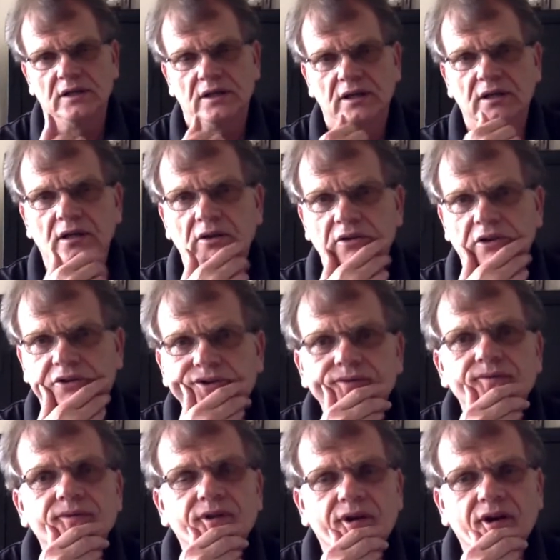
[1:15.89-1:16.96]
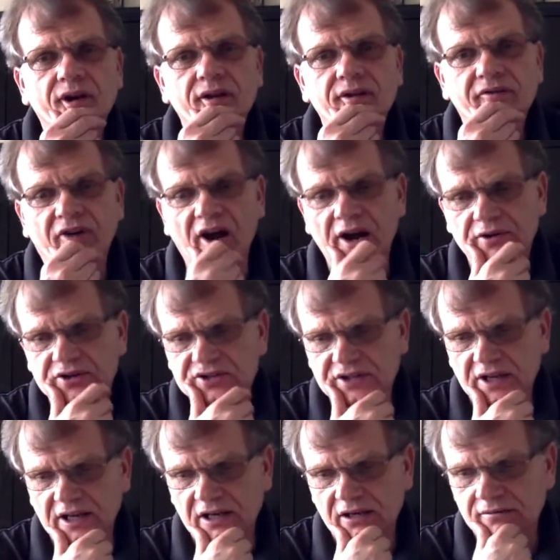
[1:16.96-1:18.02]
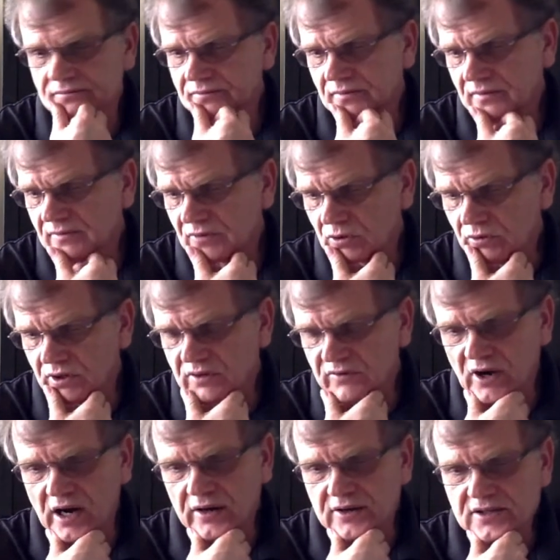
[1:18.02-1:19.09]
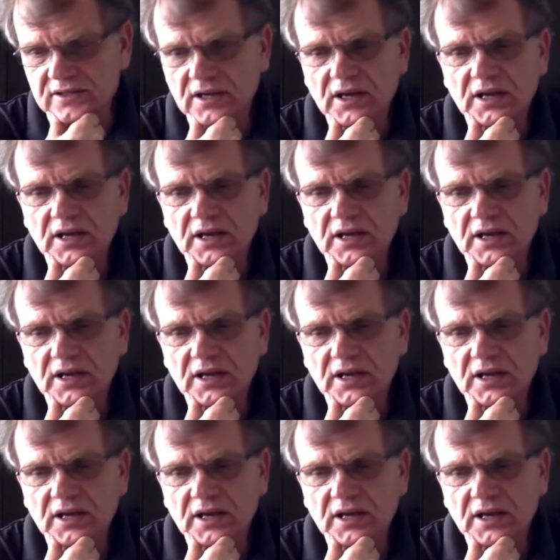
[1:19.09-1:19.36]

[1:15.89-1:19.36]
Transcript: the virus thing, coronavirus